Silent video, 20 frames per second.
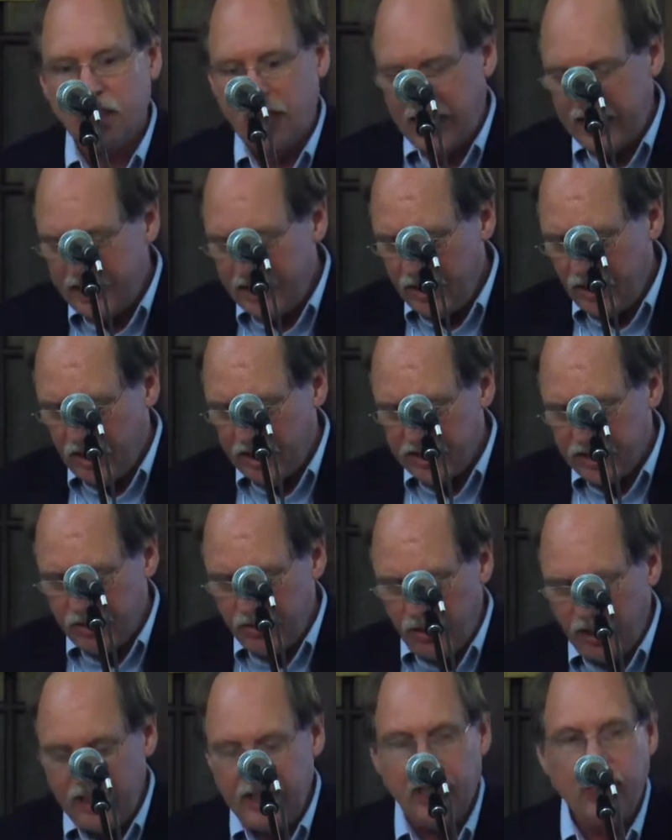like the
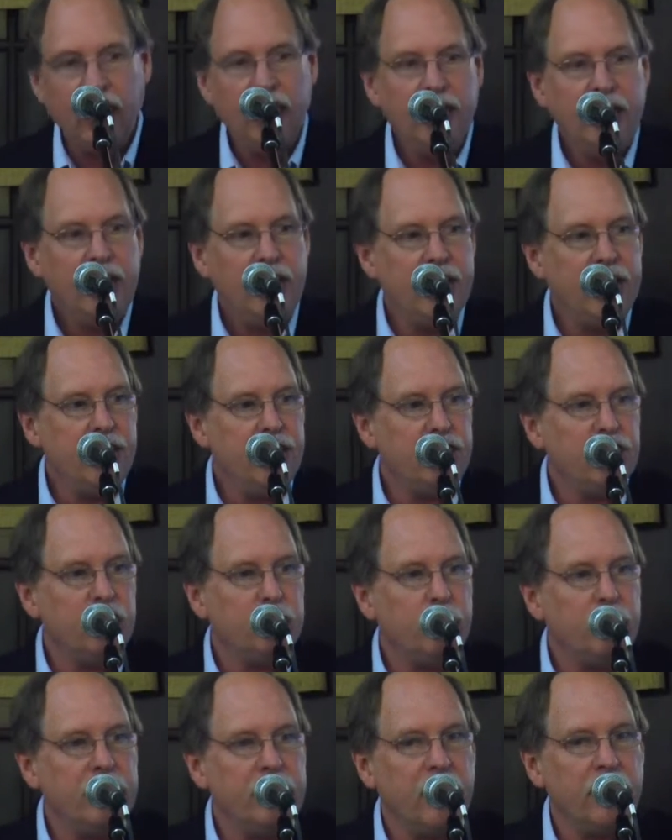Australia
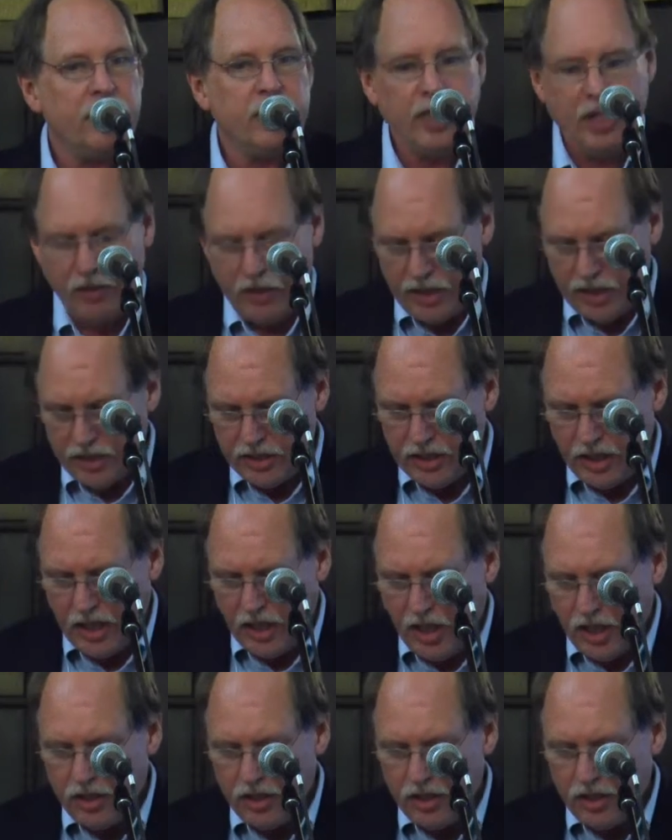indigenous protected areas,